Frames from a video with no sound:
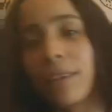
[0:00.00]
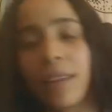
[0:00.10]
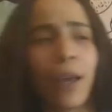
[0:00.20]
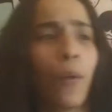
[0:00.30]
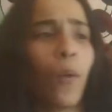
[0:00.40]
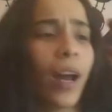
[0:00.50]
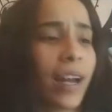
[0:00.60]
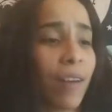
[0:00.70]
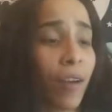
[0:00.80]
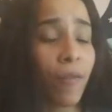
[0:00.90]
Like what? I
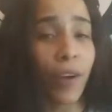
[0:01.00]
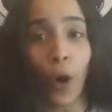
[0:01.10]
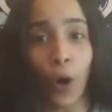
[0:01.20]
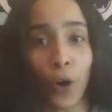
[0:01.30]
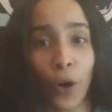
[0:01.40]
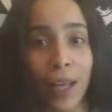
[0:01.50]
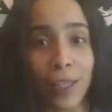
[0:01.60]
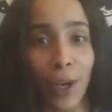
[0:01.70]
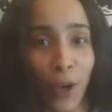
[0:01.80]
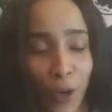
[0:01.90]
never even heard of that
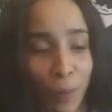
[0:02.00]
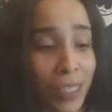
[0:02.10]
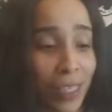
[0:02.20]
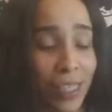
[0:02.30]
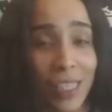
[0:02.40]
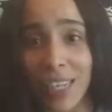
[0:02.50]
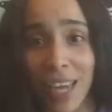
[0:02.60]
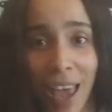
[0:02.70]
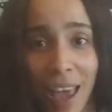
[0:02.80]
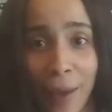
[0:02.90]
term till
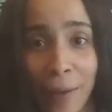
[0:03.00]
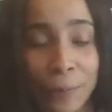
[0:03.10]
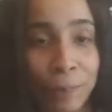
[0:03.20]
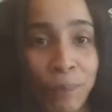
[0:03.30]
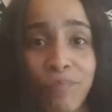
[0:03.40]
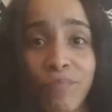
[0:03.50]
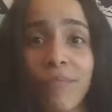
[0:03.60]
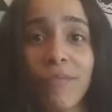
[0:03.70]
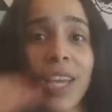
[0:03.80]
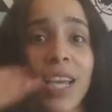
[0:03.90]
today.
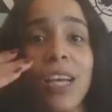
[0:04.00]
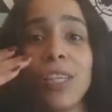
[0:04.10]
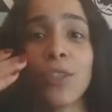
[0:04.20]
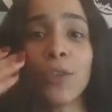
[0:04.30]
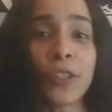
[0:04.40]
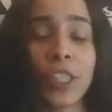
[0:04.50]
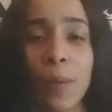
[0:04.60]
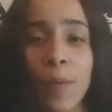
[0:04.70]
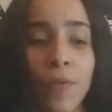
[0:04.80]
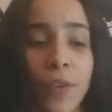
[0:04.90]
So for
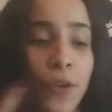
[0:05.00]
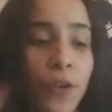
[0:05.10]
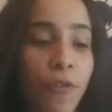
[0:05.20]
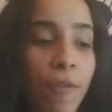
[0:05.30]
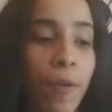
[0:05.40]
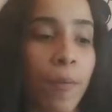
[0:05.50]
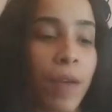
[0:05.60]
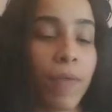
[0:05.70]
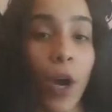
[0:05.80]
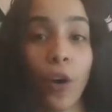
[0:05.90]
some of you, you've never
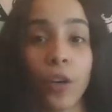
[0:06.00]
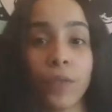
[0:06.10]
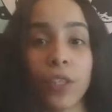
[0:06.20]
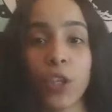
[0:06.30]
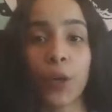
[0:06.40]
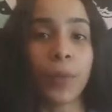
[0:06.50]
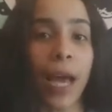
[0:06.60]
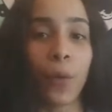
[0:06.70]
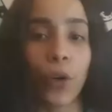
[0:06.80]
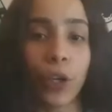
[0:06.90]
maybe heard of the term
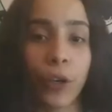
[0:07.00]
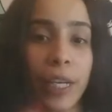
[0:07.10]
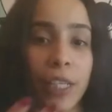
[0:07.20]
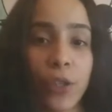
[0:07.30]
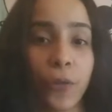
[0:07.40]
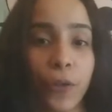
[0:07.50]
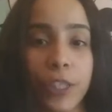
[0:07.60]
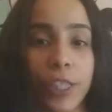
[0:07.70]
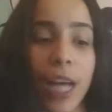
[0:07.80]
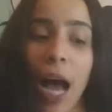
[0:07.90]
light worker and it's your
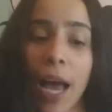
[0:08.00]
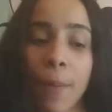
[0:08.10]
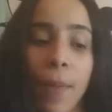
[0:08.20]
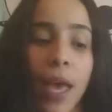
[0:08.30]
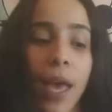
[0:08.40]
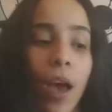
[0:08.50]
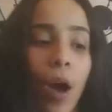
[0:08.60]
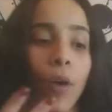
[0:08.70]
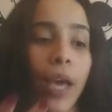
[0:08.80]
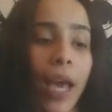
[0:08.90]
first time,
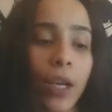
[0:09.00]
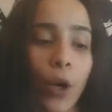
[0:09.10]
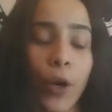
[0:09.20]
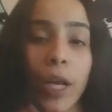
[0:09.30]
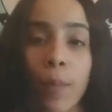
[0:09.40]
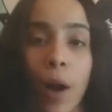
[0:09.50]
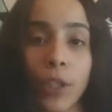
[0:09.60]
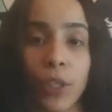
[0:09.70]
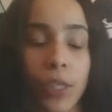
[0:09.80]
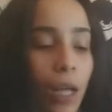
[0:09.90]
okay, learning
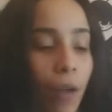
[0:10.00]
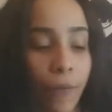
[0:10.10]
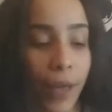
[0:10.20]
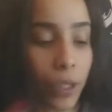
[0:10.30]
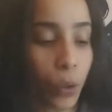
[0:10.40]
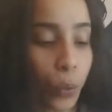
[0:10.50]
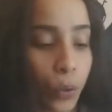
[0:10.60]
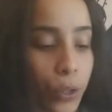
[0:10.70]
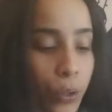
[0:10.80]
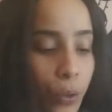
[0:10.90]
about yourself. That's
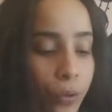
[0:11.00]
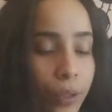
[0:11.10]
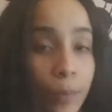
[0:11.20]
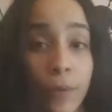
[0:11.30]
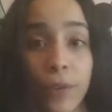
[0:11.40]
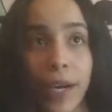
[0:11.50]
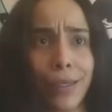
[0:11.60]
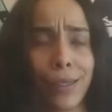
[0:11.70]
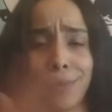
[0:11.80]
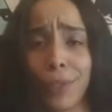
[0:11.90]
cool too. Some of you
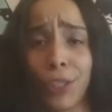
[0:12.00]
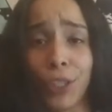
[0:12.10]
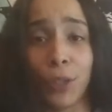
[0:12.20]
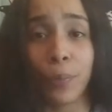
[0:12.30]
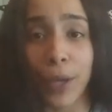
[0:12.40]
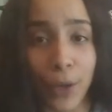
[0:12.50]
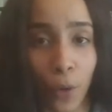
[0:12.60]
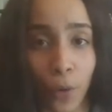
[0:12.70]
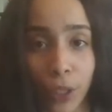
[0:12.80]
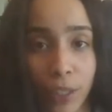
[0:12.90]
guys, you've been
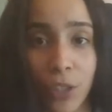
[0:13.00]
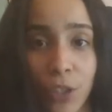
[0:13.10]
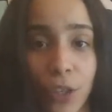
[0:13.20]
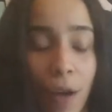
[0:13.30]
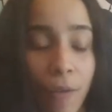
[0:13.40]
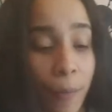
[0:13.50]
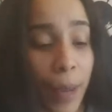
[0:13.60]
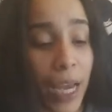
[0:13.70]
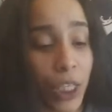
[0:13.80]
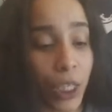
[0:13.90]
known. This is your
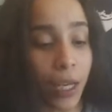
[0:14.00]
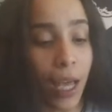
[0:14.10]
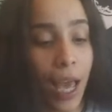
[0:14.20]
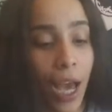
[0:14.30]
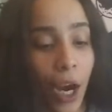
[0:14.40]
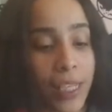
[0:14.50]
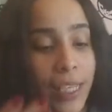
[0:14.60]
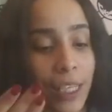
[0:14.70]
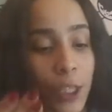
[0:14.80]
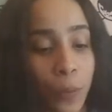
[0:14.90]
confirmation. It
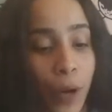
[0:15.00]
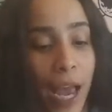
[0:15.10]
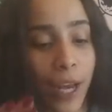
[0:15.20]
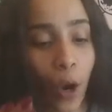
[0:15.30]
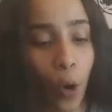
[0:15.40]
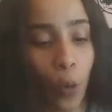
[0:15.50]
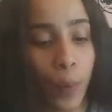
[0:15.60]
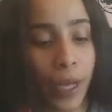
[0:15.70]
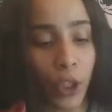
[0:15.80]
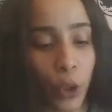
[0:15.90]
says spread hope
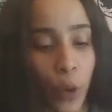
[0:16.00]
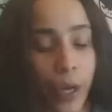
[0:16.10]
and joy.